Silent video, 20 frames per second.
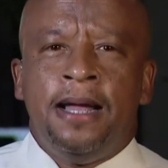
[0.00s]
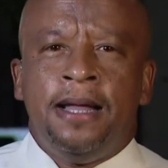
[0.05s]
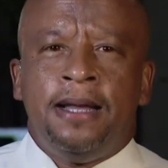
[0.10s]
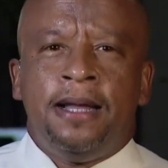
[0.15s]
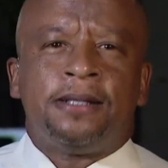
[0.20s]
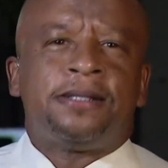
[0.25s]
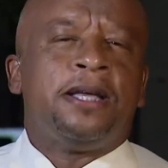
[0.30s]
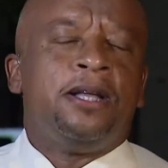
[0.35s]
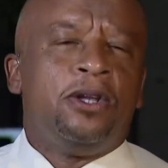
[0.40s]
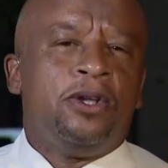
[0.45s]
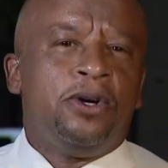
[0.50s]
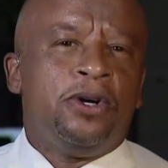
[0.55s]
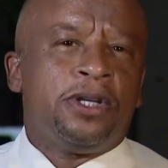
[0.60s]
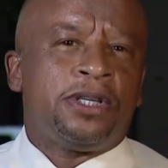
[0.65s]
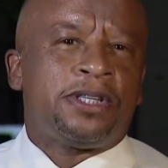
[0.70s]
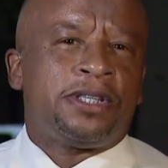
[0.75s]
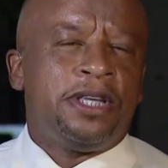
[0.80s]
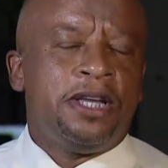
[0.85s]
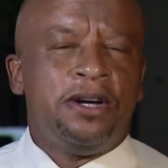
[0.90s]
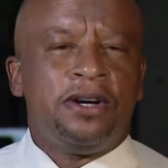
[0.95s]
Now, St. Louis
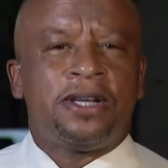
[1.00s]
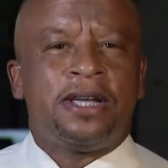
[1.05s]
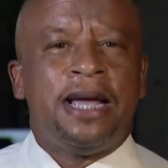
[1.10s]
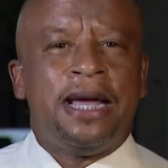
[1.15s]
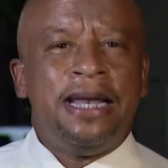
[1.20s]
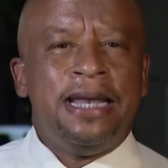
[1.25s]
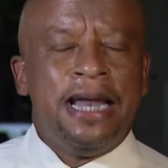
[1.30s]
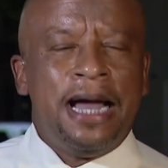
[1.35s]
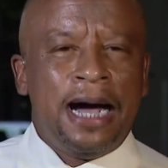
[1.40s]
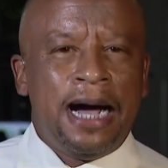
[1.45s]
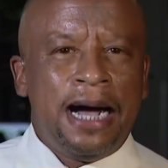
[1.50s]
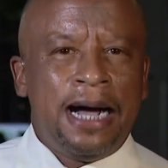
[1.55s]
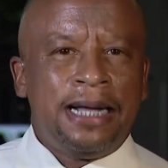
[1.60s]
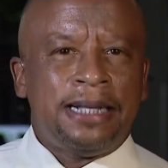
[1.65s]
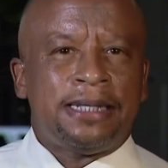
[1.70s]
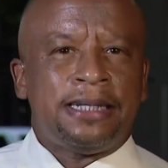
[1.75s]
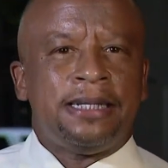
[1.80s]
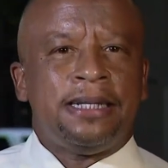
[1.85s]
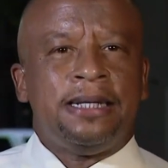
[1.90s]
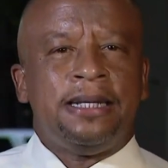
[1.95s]
still
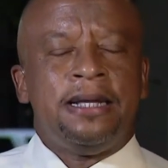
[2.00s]
cannot